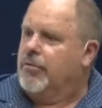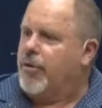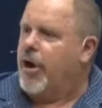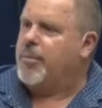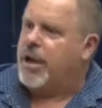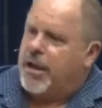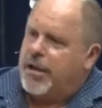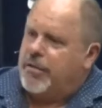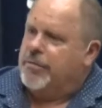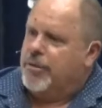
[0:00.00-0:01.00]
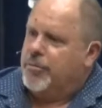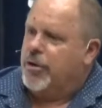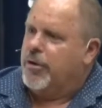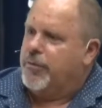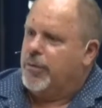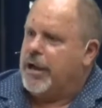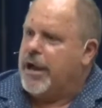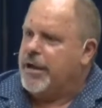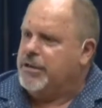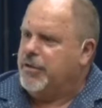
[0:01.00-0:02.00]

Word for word: Roma here, beautiful lady.